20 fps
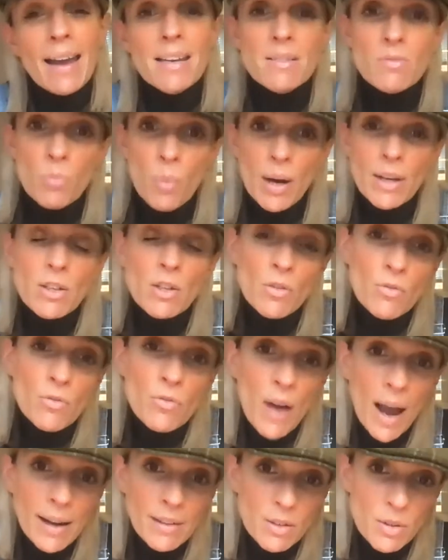is when you
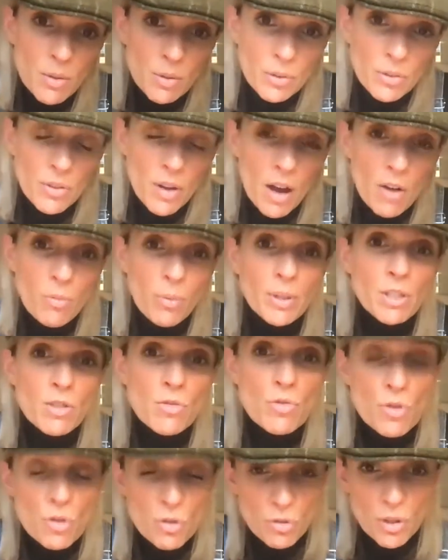value yourself, when you
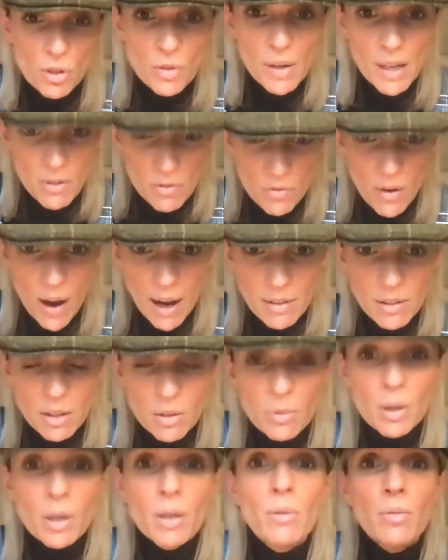truly
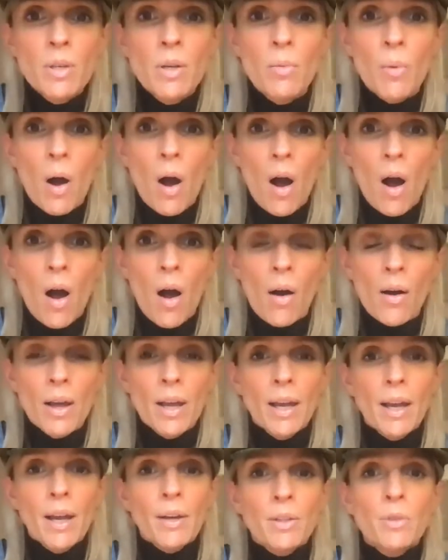value who you are,
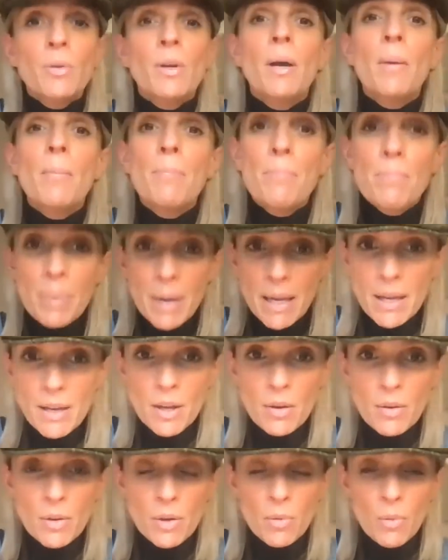you can be
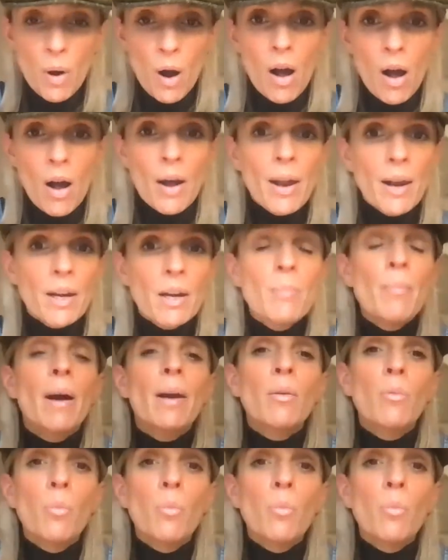who you are, no matter